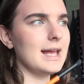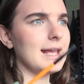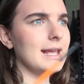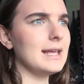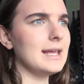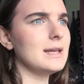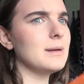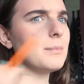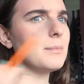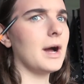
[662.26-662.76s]

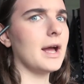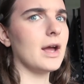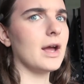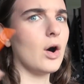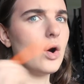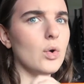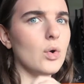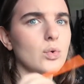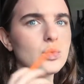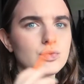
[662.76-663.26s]
in my
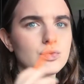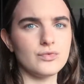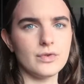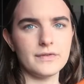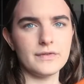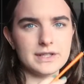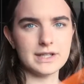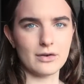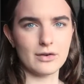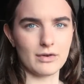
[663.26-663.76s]
old
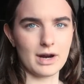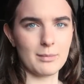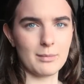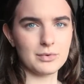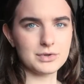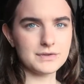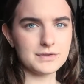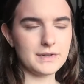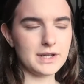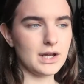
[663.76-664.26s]
Riverdale
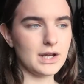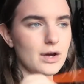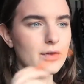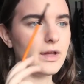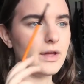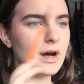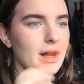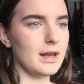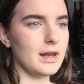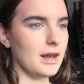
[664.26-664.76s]
Rambles video,
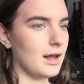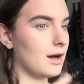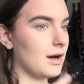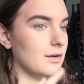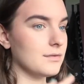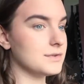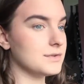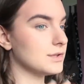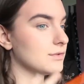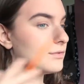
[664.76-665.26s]
that I
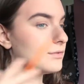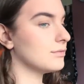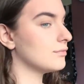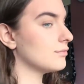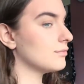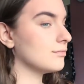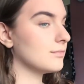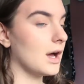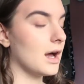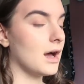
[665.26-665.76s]
loved
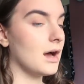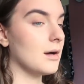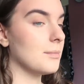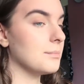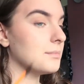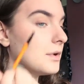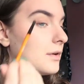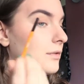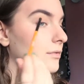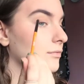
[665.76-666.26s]

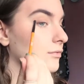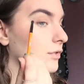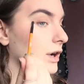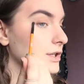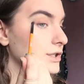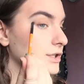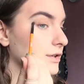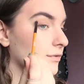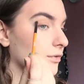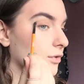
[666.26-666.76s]

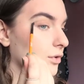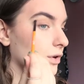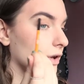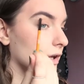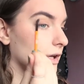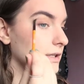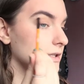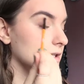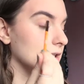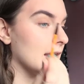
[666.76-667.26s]
Reggie and
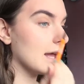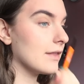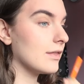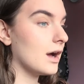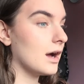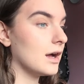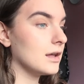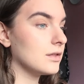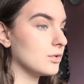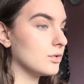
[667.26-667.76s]
Veronica together.
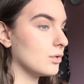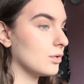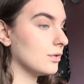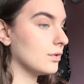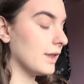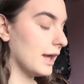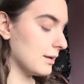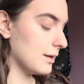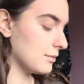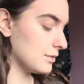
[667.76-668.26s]
I thought
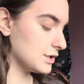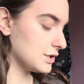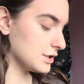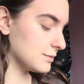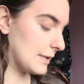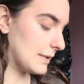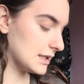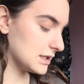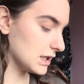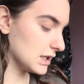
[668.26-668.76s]
they just
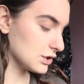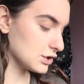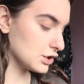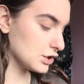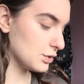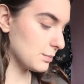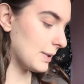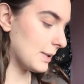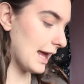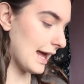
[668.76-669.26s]
made such a
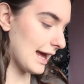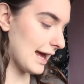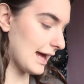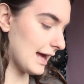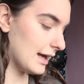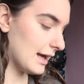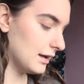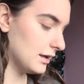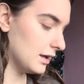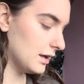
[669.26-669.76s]
good
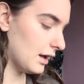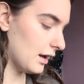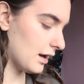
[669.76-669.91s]
pair.